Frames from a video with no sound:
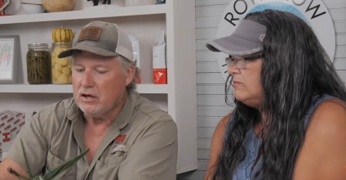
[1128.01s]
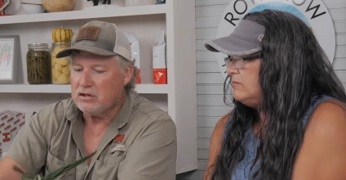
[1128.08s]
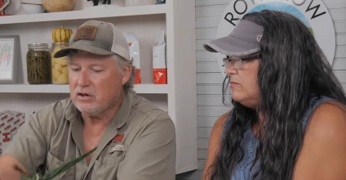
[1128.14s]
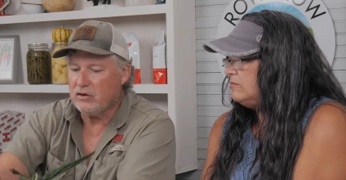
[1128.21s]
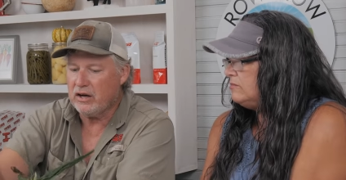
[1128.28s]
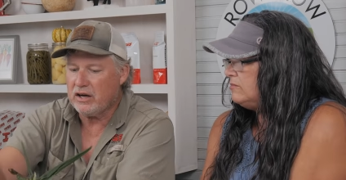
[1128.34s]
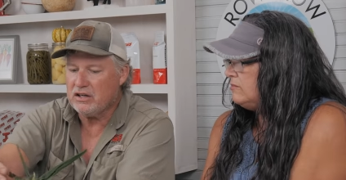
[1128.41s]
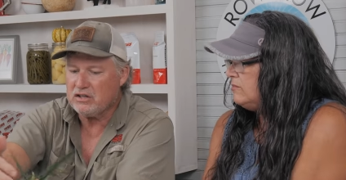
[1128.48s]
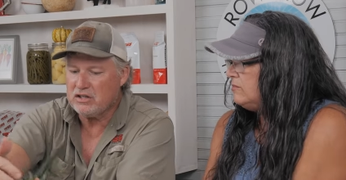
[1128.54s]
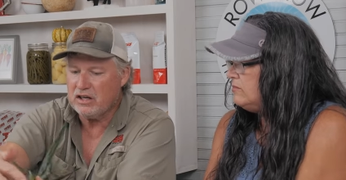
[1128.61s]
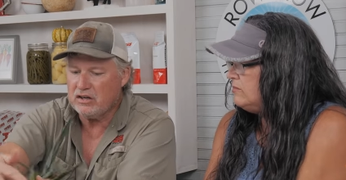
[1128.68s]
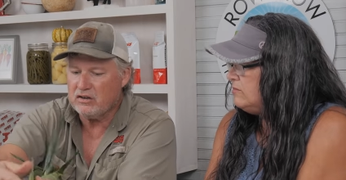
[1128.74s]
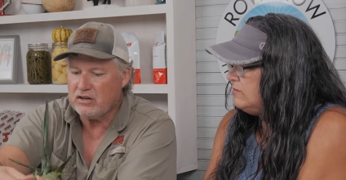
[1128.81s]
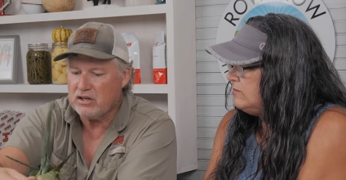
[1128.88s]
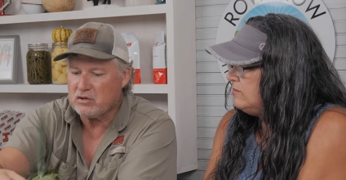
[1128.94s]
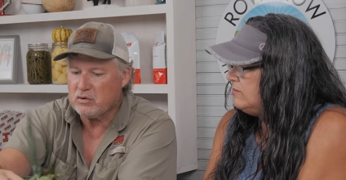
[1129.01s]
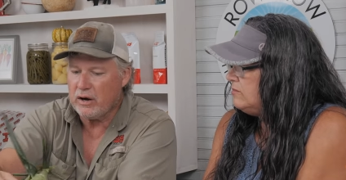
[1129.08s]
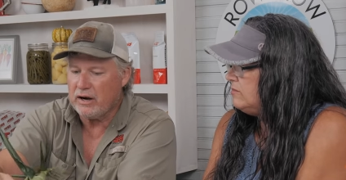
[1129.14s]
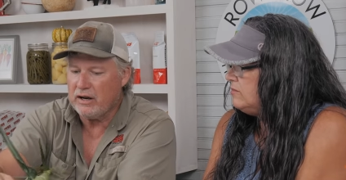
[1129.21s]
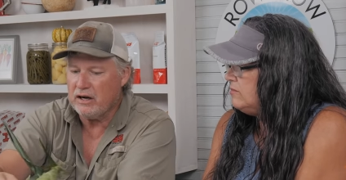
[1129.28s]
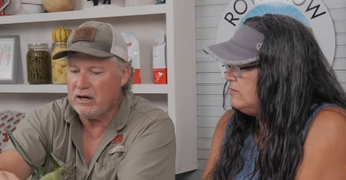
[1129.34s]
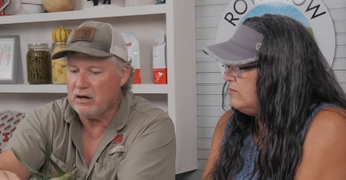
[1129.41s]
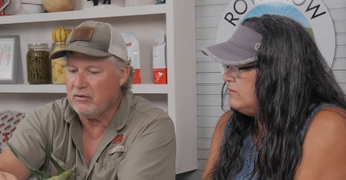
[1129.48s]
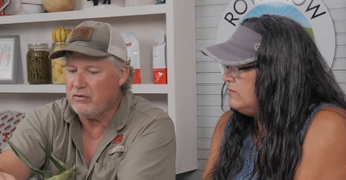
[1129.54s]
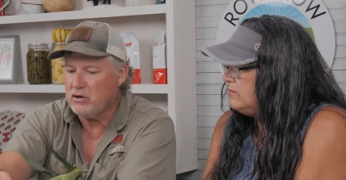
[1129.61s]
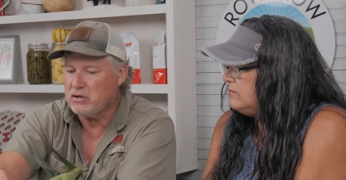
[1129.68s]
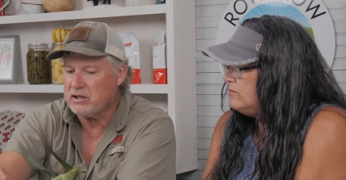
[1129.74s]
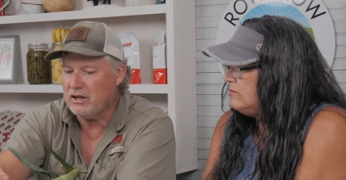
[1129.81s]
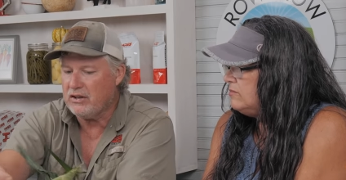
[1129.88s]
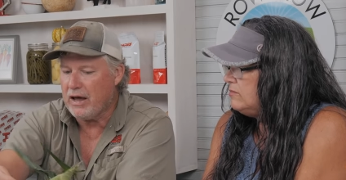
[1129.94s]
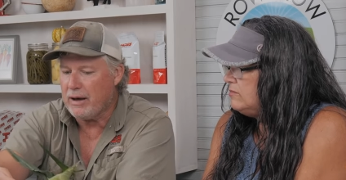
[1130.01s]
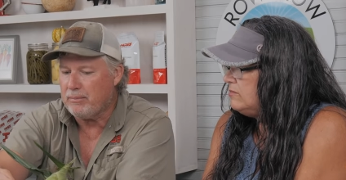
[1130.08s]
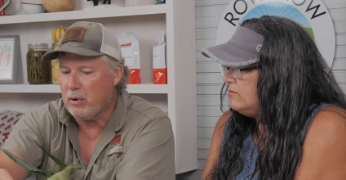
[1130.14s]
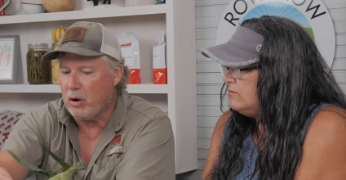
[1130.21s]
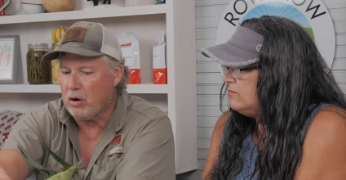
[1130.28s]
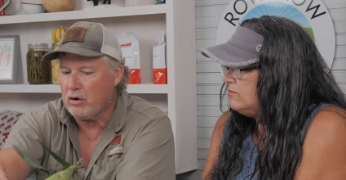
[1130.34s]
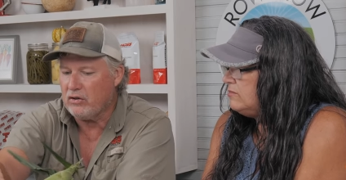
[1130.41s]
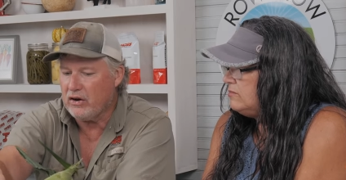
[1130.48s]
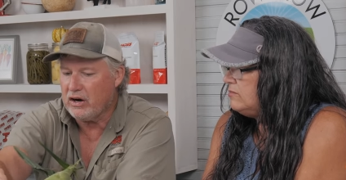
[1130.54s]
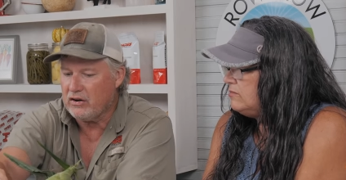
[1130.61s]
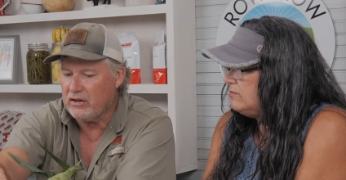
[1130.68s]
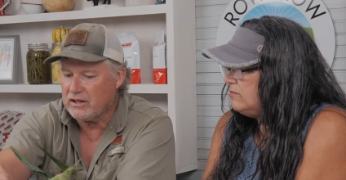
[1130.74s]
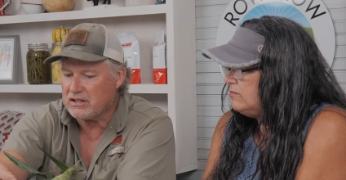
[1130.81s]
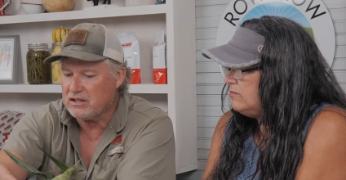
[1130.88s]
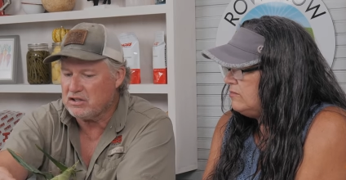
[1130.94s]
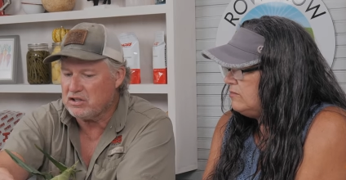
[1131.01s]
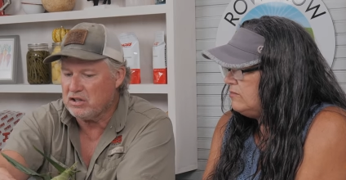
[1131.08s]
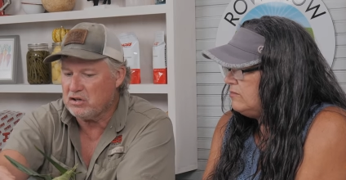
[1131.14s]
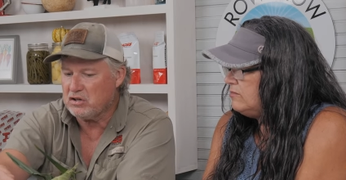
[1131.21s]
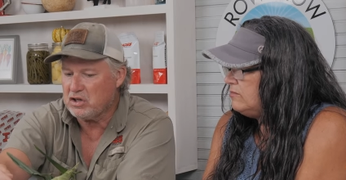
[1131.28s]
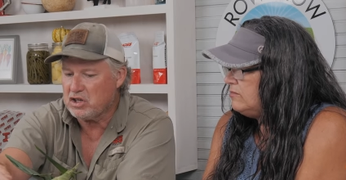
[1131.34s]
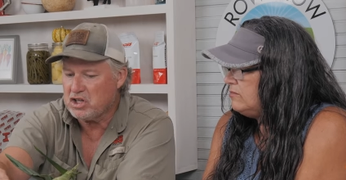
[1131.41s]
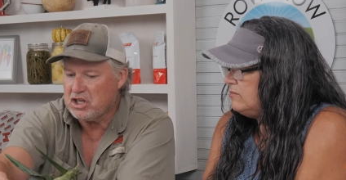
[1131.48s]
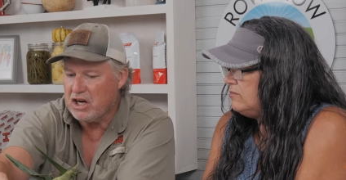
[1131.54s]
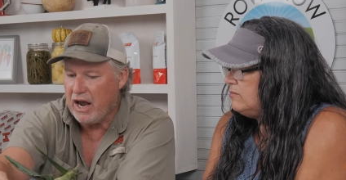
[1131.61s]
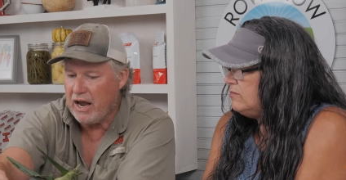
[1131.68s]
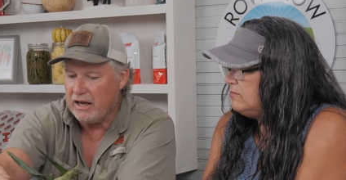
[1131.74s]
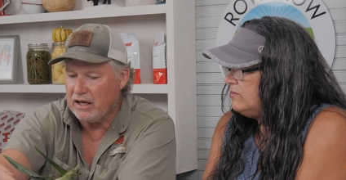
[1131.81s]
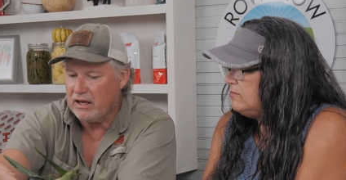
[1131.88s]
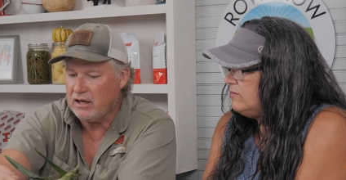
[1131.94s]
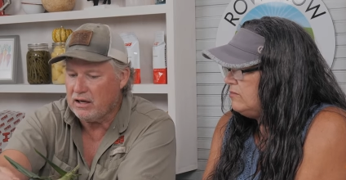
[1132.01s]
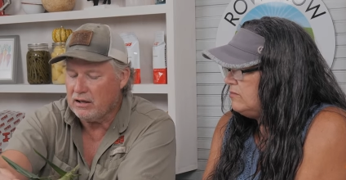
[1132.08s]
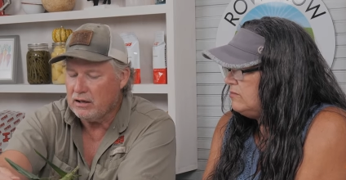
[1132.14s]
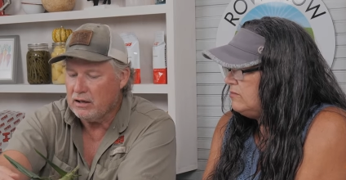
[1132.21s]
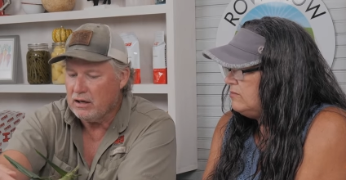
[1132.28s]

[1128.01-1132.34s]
Speaker 1: So they consider this right here. If you see that part there, that's considered a shank.